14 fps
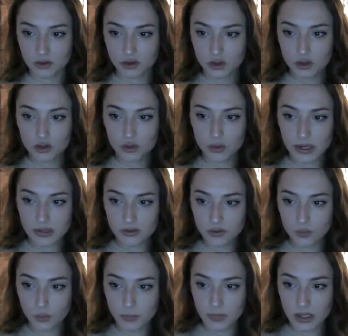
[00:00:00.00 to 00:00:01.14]
Should
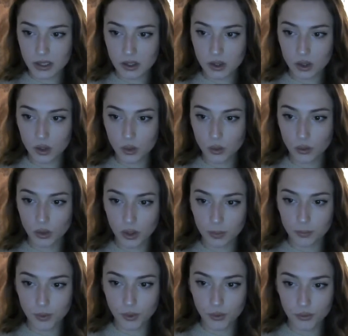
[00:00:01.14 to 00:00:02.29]
trans women who
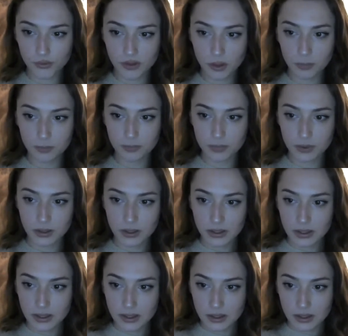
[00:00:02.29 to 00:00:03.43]
are post op
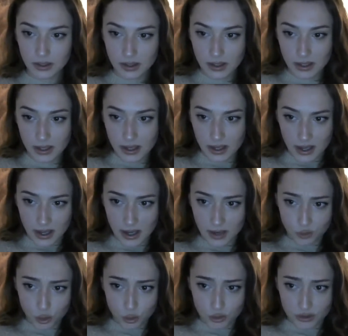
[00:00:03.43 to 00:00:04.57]

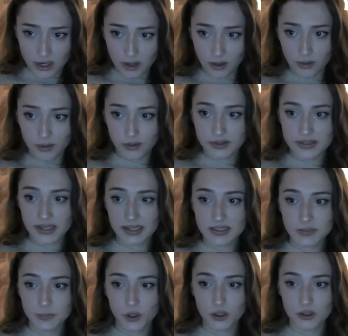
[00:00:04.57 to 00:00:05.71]
have to tell their
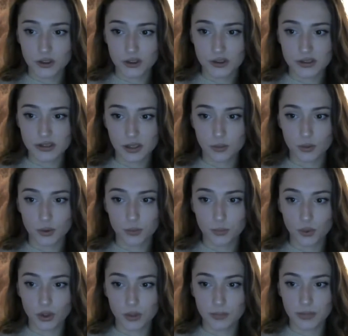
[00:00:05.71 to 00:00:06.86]
sex partners they were
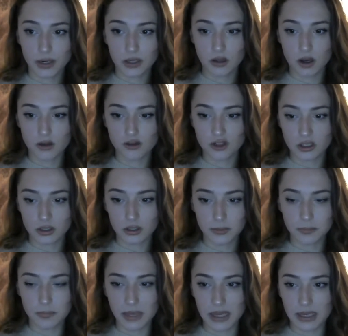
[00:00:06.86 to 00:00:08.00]
born
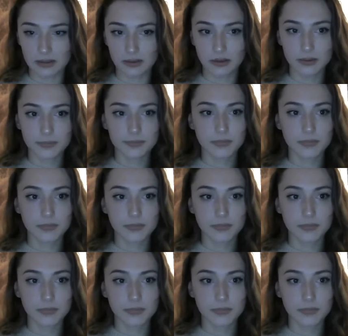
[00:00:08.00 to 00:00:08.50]
biologically male?